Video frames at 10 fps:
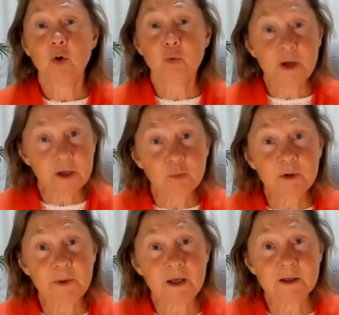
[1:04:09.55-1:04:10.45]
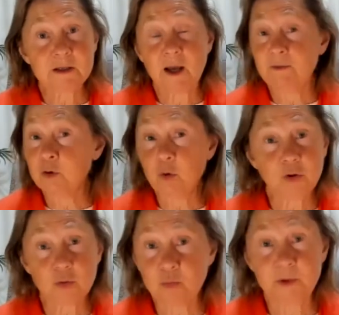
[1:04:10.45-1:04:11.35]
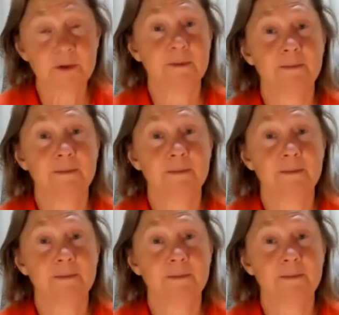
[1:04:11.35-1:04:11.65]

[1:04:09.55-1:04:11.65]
We human beings haven't got a rumen.